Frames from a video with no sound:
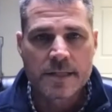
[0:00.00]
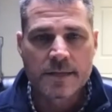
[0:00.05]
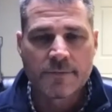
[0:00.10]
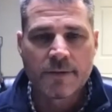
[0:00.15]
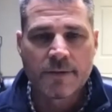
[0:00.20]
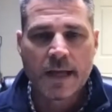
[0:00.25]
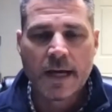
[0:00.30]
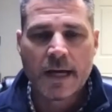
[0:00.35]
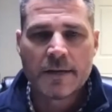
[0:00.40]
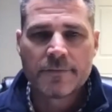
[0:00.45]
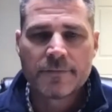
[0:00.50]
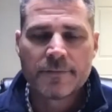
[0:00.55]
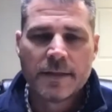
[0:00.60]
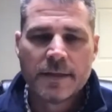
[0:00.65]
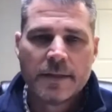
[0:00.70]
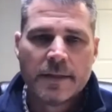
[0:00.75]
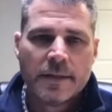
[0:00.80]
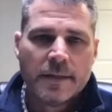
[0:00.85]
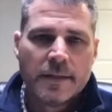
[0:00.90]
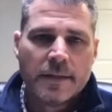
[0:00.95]
of life.
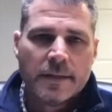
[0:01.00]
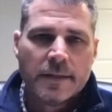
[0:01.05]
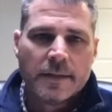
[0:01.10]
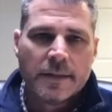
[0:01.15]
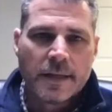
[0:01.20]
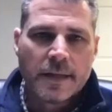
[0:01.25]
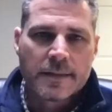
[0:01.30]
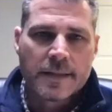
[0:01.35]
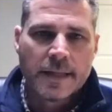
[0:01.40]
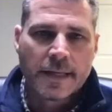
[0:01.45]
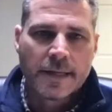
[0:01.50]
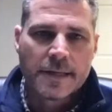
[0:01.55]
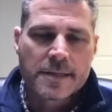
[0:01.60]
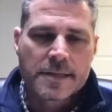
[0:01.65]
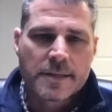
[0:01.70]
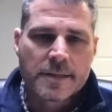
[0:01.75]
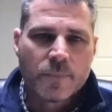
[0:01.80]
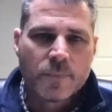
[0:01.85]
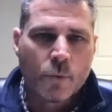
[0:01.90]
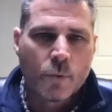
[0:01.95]
And I think
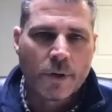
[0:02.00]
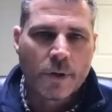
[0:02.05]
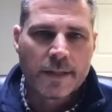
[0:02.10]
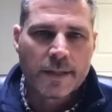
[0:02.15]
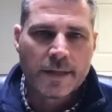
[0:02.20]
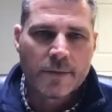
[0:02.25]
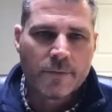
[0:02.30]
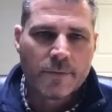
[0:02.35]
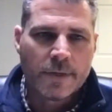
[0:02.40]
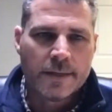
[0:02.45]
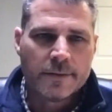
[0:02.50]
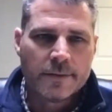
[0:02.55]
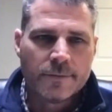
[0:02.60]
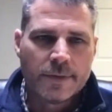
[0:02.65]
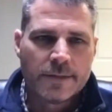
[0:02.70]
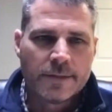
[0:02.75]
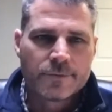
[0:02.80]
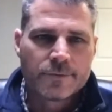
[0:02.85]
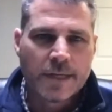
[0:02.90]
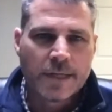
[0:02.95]
it's important that we
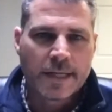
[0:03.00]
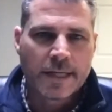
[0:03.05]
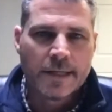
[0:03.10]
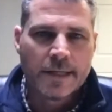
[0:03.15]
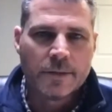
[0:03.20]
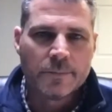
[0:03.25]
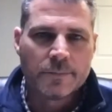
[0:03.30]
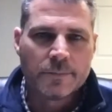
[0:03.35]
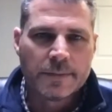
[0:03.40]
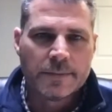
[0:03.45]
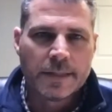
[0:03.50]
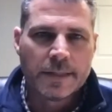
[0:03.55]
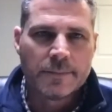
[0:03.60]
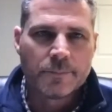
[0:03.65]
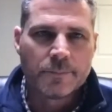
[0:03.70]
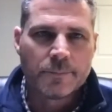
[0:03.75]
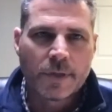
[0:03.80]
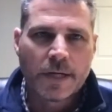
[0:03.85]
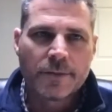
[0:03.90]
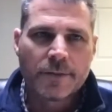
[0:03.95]
we try to help and,
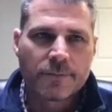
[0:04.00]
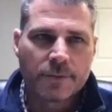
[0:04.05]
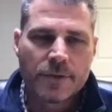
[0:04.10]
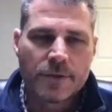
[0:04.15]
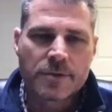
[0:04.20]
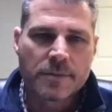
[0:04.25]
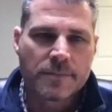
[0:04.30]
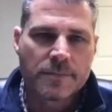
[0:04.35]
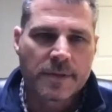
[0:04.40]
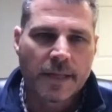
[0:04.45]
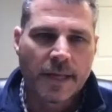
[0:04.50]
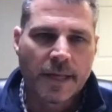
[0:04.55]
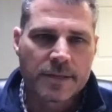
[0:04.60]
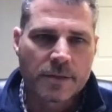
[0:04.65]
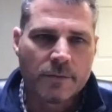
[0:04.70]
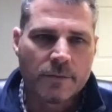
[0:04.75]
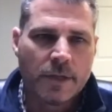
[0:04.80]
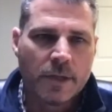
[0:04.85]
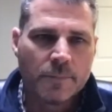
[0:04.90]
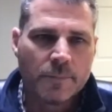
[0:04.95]
and pray through some things
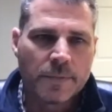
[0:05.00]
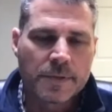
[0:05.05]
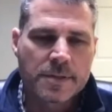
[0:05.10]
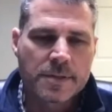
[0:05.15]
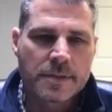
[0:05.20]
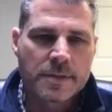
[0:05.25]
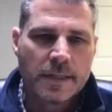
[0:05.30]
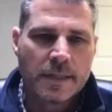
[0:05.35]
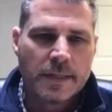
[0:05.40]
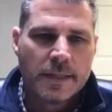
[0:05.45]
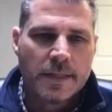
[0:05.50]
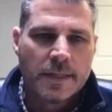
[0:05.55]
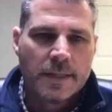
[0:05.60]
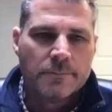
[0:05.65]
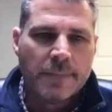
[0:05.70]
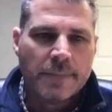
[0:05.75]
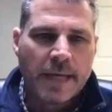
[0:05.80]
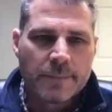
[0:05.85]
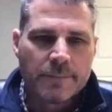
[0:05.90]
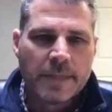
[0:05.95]
that'll help us
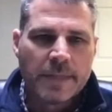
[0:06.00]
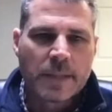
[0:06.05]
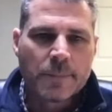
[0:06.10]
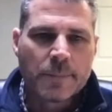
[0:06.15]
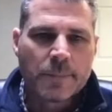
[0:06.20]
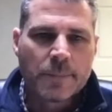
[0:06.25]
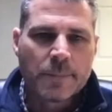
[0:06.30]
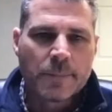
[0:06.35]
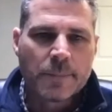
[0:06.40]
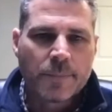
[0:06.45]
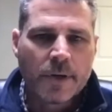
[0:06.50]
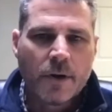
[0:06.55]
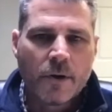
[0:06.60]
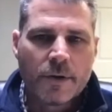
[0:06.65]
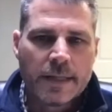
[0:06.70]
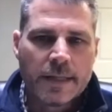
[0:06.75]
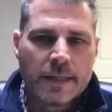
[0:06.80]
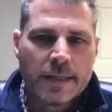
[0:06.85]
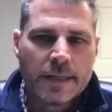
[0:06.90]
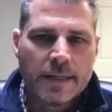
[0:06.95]
make men a
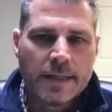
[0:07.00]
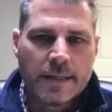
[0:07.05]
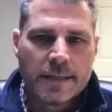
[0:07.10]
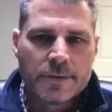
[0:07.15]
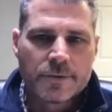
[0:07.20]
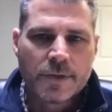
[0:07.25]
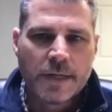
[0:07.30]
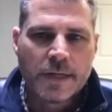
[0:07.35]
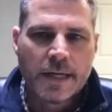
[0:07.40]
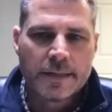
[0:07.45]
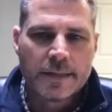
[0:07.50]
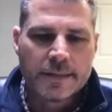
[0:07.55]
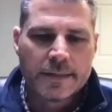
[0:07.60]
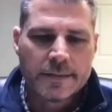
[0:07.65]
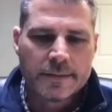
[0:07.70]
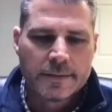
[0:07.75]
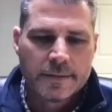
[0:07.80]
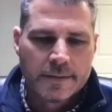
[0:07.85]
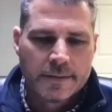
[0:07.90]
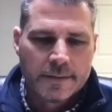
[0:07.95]
priority in, in trying
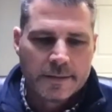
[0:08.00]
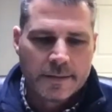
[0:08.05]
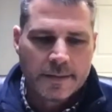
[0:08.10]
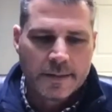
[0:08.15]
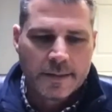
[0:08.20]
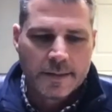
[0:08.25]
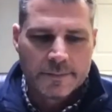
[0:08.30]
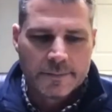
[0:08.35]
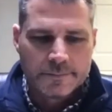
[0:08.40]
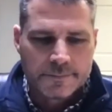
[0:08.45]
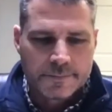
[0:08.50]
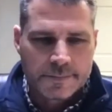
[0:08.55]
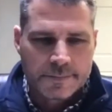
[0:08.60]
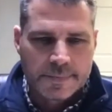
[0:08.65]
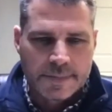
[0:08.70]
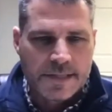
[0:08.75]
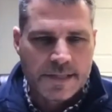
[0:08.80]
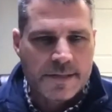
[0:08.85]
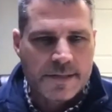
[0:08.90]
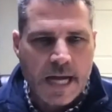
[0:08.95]
to um,
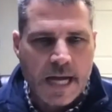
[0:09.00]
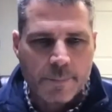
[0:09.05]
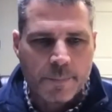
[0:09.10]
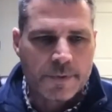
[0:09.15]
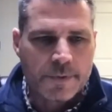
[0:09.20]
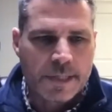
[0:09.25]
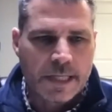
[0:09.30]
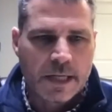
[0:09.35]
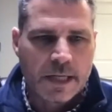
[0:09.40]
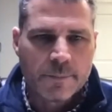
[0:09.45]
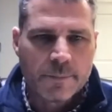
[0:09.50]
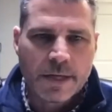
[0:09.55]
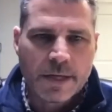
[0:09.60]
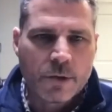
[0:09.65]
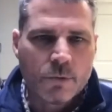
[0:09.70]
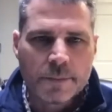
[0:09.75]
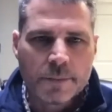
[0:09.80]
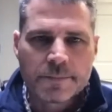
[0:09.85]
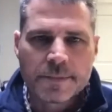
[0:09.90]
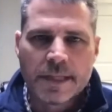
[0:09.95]
disciple them,
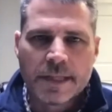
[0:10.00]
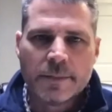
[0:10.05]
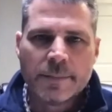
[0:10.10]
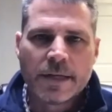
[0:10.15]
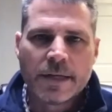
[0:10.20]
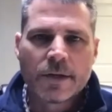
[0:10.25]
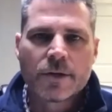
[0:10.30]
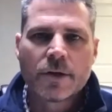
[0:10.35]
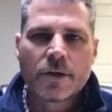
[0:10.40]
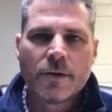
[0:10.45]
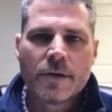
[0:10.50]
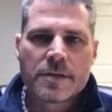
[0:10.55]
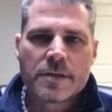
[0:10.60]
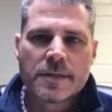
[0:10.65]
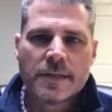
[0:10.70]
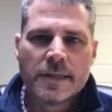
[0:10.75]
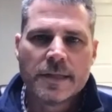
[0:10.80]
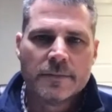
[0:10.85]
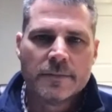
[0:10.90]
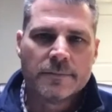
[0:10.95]
equip them, and encourage
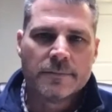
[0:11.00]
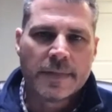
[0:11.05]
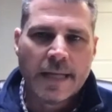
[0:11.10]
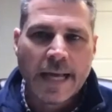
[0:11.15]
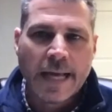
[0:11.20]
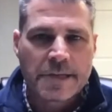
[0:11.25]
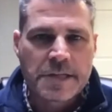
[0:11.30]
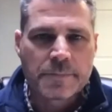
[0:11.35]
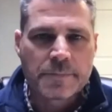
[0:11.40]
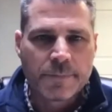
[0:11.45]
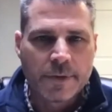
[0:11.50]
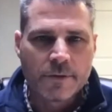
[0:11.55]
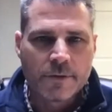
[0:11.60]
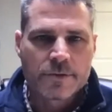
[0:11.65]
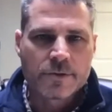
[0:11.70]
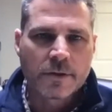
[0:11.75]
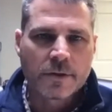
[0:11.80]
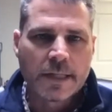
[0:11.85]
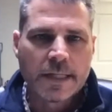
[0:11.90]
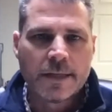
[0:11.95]
them as
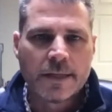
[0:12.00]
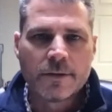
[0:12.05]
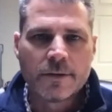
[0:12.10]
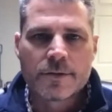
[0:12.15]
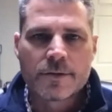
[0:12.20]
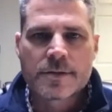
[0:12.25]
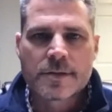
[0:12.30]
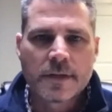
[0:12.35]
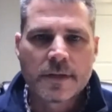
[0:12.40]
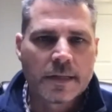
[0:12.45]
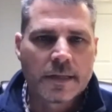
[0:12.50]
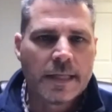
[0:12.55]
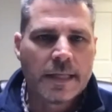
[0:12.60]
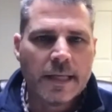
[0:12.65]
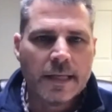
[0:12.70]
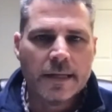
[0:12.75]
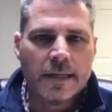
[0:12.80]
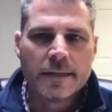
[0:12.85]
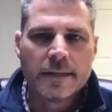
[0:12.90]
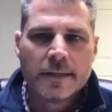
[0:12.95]
spiritual leaders to
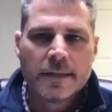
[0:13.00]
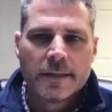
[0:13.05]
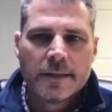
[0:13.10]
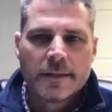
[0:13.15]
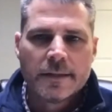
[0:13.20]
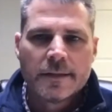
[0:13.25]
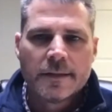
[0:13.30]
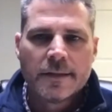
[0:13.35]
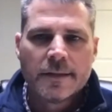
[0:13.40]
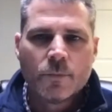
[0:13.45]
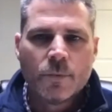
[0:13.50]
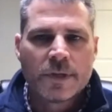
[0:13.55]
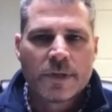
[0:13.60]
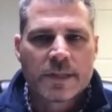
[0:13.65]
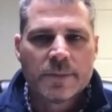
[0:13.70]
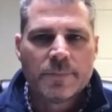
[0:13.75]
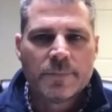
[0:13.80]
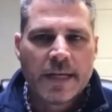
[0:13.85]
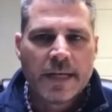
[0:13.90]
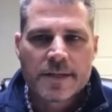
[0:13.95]
lead uh, with
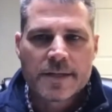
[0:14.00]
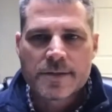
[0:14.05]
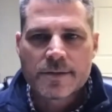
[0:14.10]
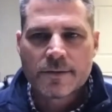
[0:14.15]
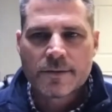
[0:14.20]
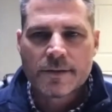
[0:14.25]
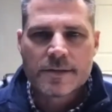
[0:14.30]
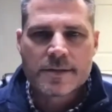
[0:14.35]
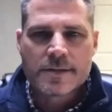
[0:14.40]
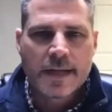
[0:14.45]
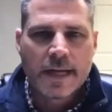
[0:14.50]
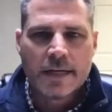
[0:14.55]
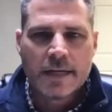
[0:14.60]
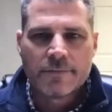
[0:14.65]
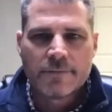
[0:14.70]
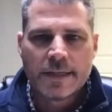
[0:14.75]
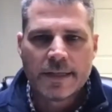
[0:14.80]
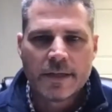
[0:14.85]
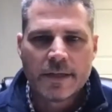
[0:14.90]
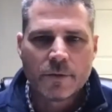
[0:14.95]
the pastor and
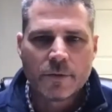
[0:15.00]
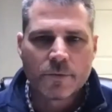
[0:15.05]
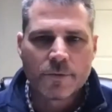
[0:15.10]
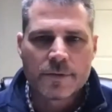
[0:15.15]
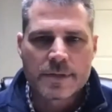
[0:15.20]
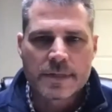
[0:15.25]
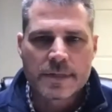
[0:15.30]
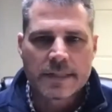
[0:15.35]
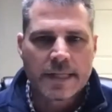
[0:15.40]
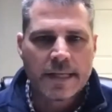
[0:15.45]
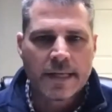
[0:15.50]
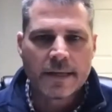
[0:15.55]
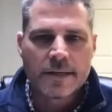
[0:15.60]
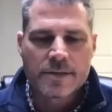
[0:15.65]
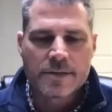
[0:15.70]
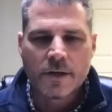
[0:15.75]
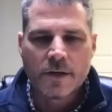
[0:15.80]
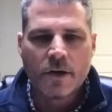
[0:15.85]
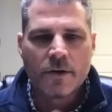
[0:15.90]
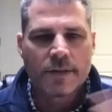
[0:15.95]
staff and elders and
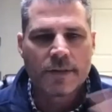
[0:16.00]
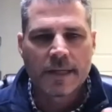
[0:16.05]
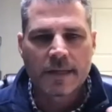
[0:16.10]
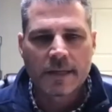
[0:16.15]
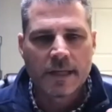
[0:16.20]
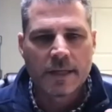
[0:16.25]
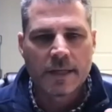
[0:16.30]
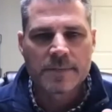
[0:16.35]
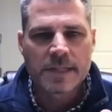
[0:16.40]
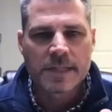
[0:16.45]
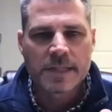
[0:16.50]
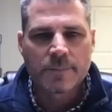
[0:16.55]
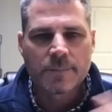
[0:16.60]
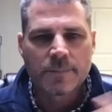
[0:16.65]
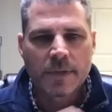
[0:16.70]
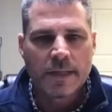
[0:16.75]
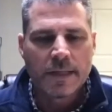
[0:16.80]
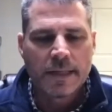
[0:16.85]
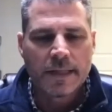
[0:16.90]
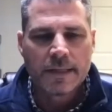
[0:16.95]
deacons and all that comes into
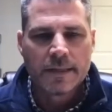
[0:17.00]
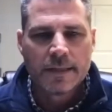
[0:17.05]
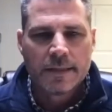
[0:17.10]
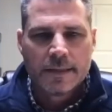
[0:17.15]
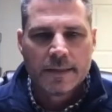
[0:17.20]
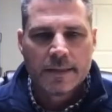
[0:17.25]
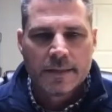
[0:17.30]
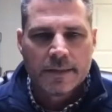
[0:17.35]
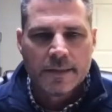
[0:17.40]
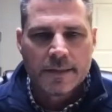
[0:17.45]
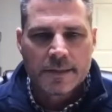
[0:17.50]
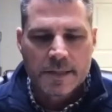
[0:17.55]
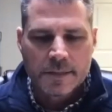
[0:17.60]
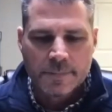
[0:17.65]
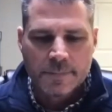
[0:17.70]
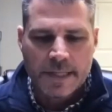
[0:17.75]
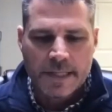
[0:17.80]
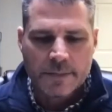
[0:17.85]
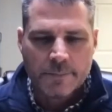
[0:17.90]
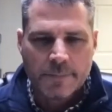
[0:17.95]
play uh, to
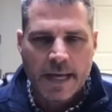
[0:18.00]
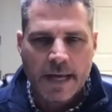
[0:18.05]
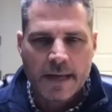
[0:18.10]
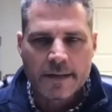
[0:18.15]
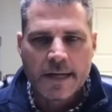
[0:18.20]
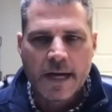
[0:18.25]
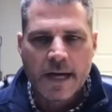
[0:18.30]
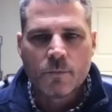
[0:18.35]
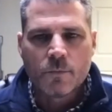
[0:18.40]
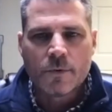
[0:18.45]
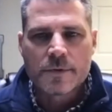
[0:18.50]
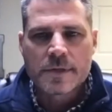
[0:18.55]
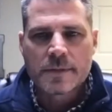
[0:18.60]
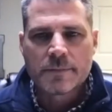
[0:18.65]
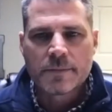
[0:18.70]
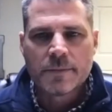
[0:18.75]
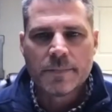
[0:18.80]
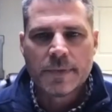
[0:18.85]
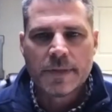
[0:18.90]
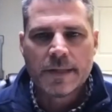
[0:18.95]
be the man God wants
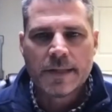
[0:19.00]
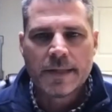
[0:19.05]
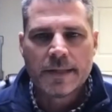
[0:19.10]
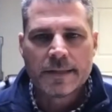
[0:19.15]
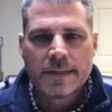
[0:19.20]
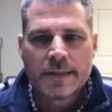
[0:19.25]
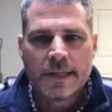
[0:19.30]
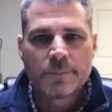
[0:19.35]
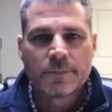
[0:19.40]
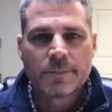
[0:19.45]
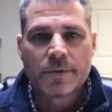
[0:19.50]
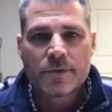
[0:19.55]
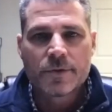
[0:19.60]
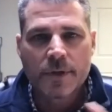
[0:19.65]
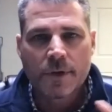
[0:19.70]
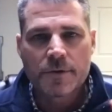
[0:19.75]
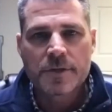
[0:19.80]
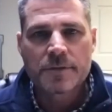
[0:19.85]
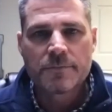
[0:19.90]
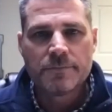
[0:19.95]
them to be, to help the
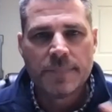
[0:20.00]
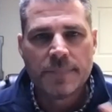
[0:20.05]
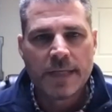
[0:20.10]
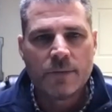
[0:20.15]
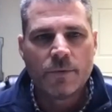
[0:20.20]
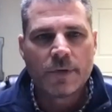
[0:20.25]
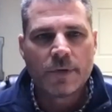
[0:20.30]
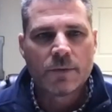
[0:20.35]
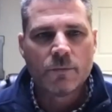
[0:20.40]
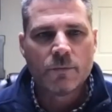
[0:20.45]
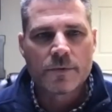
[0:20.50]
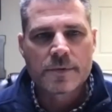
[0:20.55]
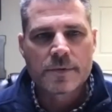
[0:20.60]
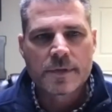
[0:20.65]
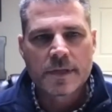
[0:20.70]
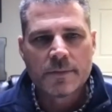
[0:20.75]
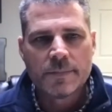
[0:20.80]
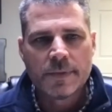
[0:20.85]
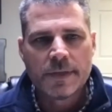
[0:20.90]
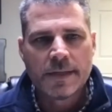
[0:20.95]
church be what it wants
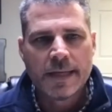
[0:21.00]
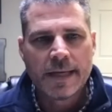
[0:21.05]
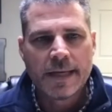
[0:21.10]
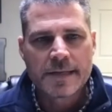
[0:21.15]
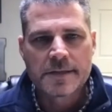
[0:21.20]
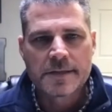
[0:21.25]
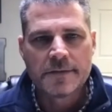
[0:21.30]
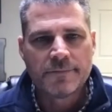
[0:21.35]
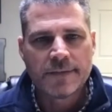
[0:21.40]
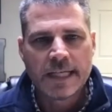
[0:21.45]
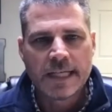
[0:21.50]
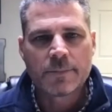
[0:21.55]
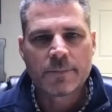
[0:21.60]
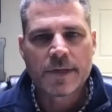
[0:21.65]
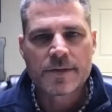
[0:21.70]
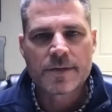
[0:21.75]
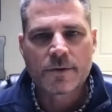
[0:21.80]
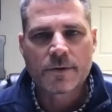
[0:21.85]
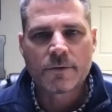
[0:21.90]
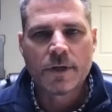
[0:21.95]
it to be as the
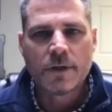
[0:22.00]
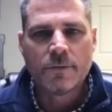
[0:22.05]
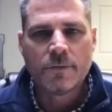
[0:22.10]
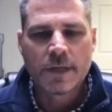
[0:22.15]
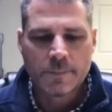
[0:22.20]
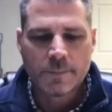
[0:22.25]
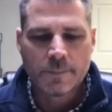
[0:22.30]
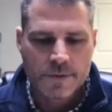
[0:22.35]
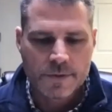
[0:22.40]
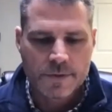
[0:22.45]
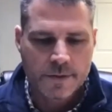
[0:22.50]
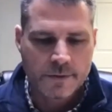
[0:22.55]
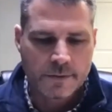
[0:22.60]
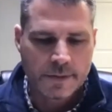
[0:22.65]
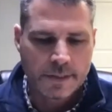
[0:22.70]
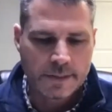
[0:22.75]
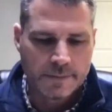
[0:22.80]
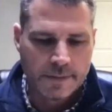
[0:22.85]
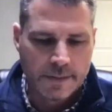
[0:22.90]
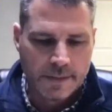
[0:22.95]
families are growing and maturing.